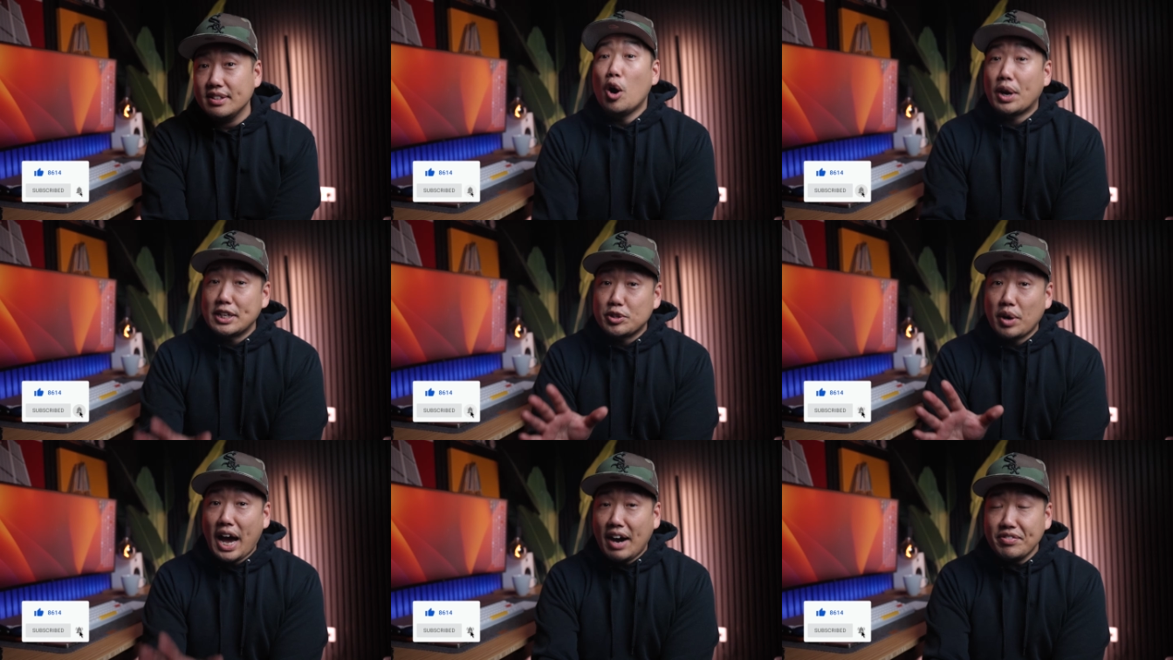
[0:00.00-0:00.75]
Okay,
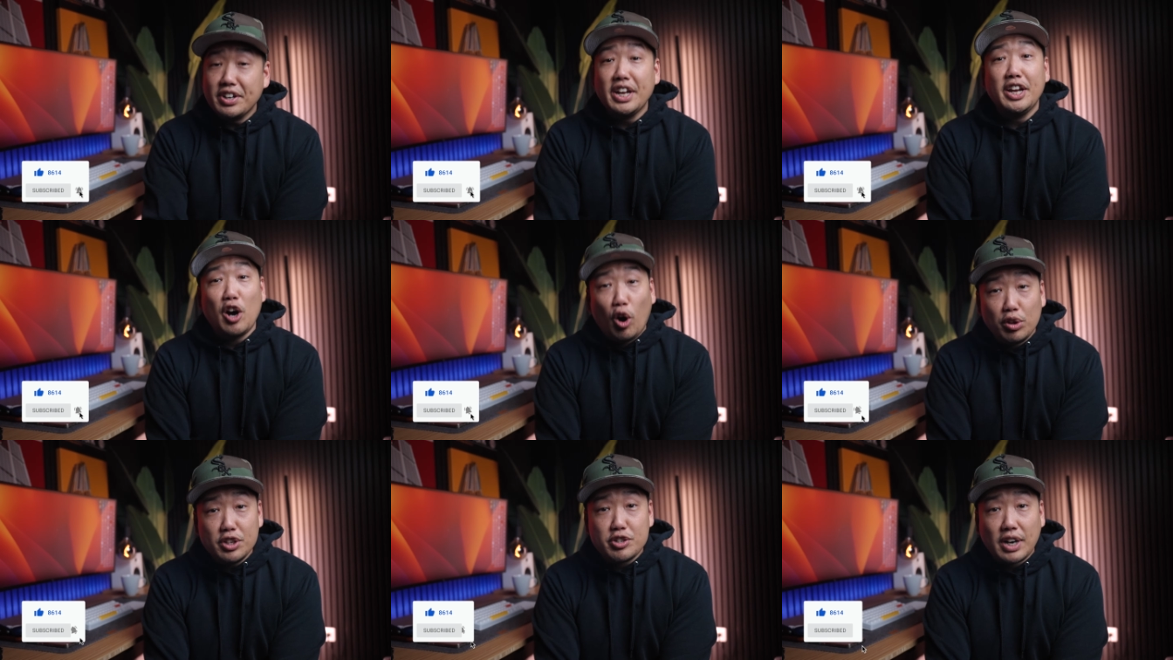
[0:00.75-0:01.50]
so after getting
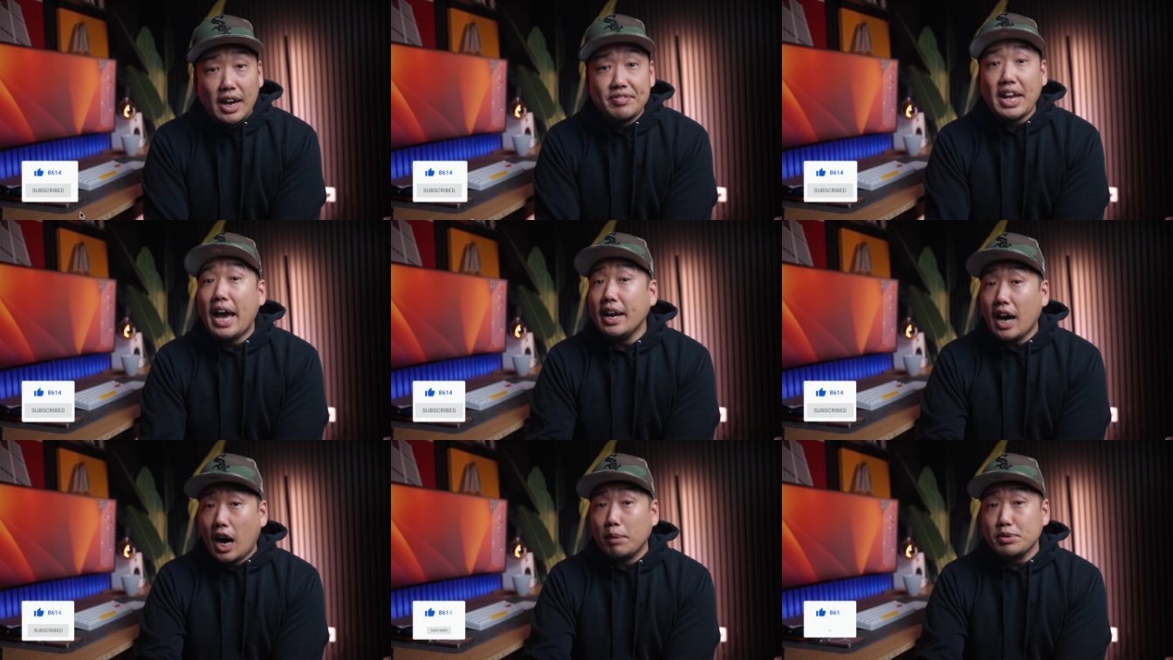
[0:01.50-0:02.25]
all the drives and
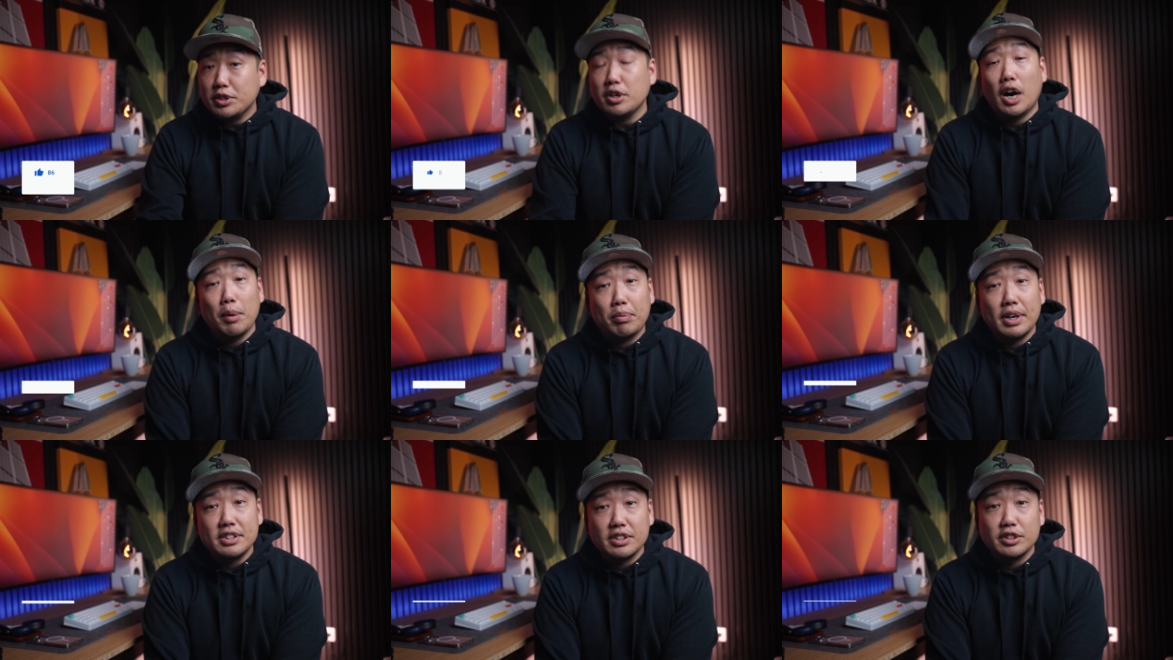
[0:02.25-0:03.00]
optional
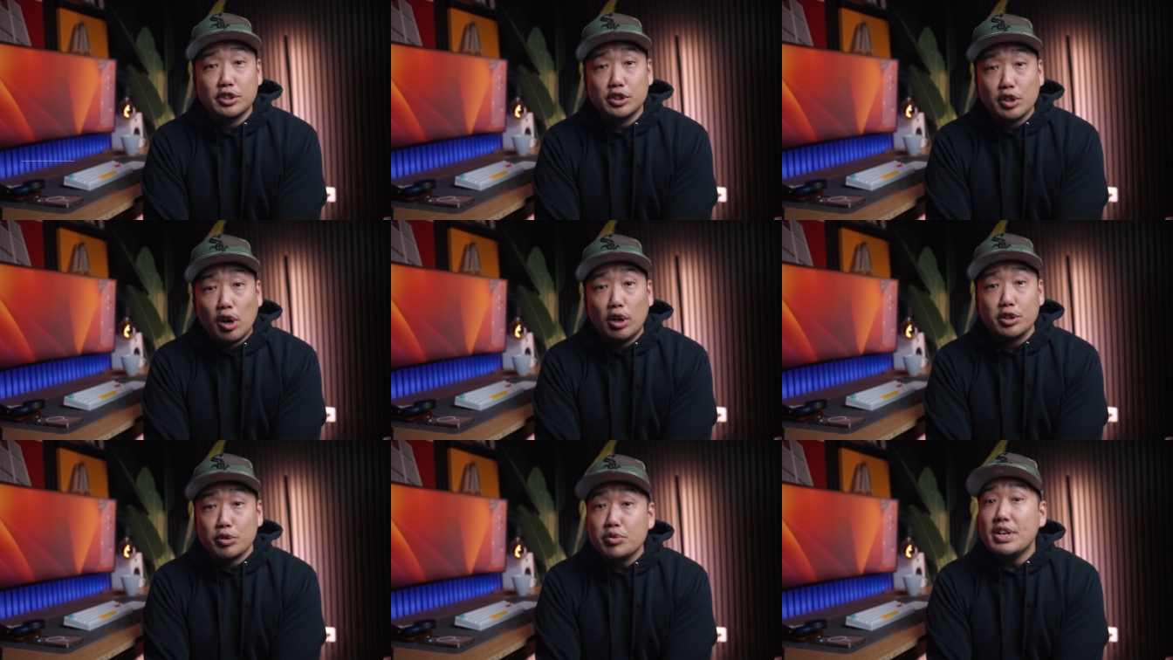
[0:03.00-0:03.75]
upgrades
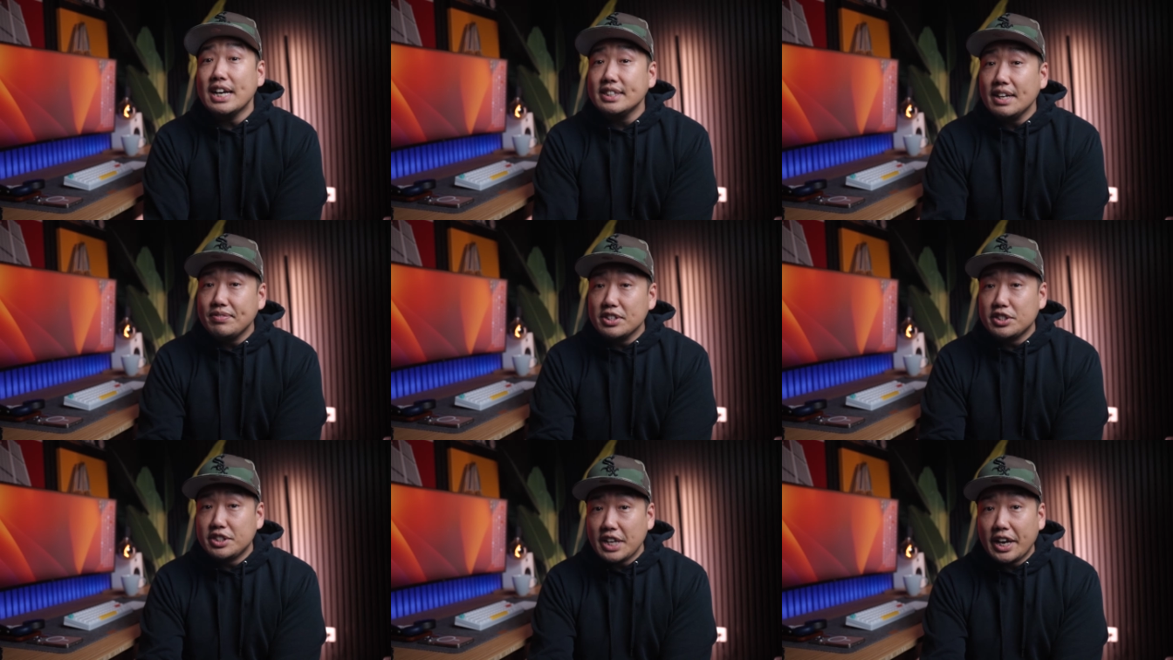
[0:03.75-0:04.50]
installed, you next have to
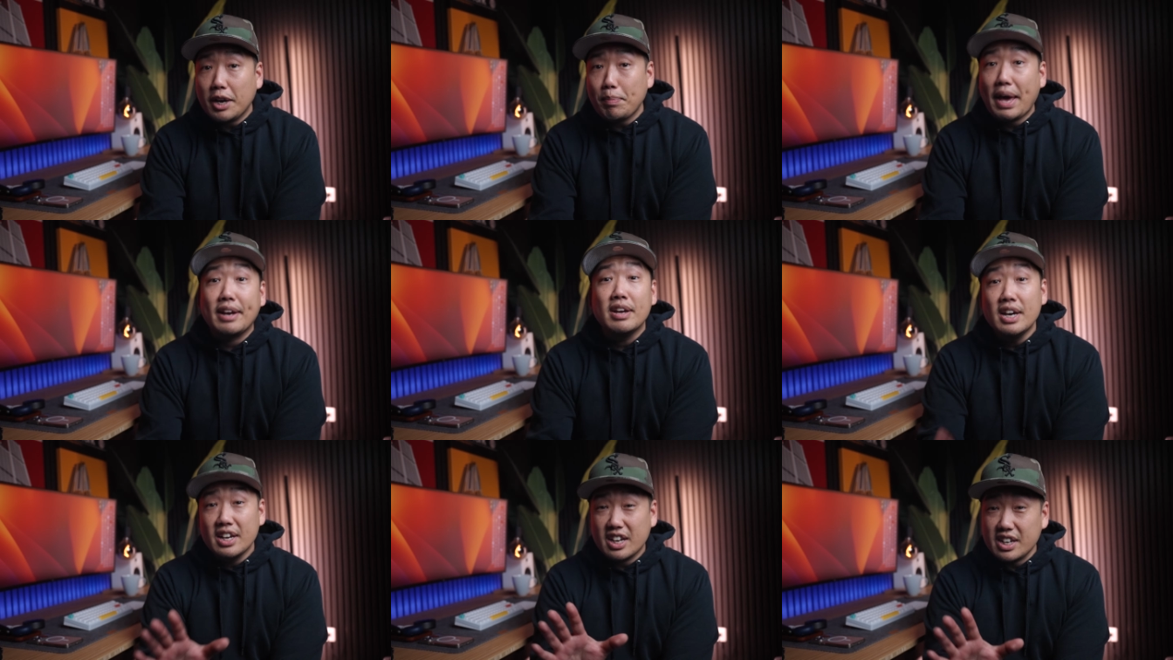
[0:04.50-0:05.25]
set up and
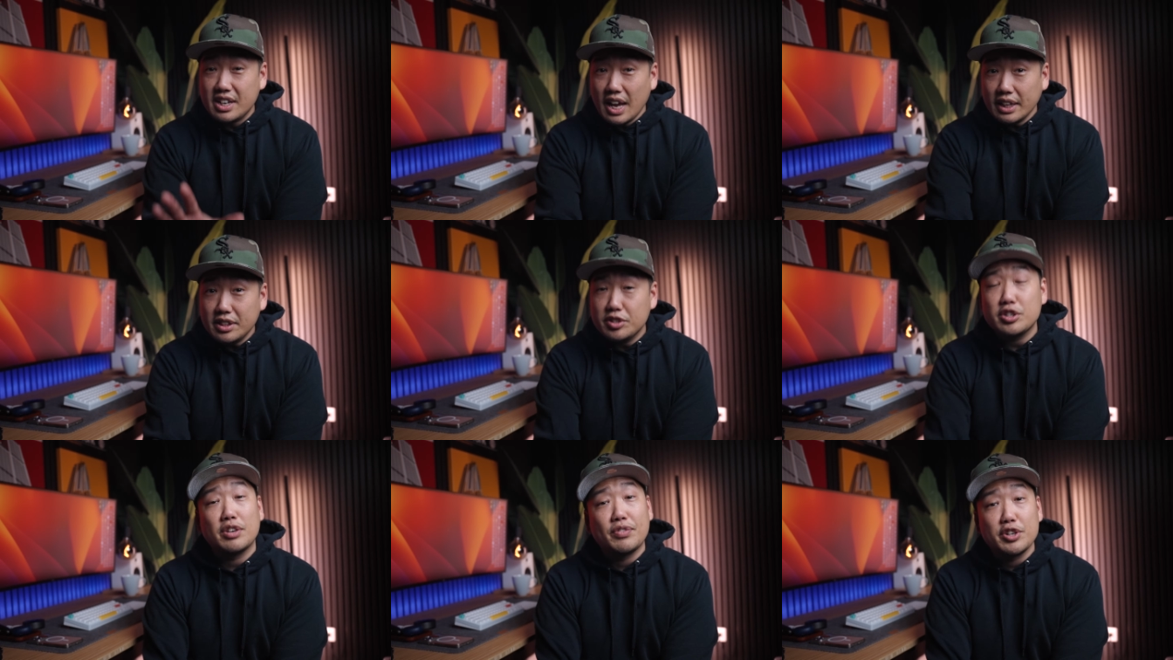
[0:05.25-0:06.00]
connect the
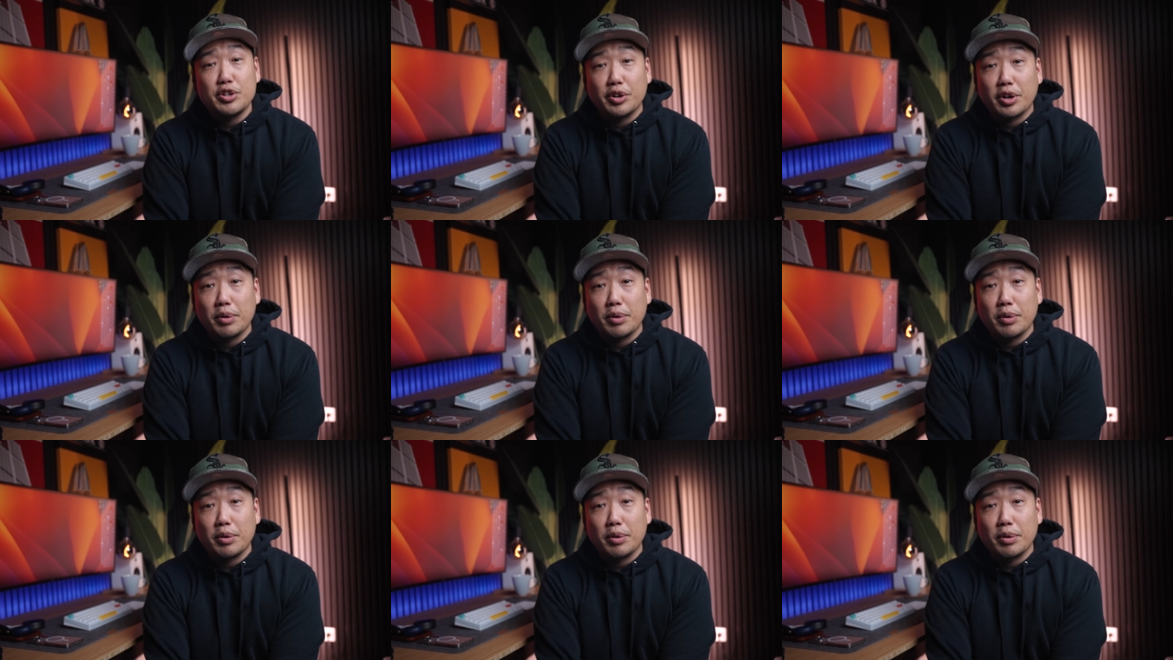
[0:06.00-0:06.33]
server to your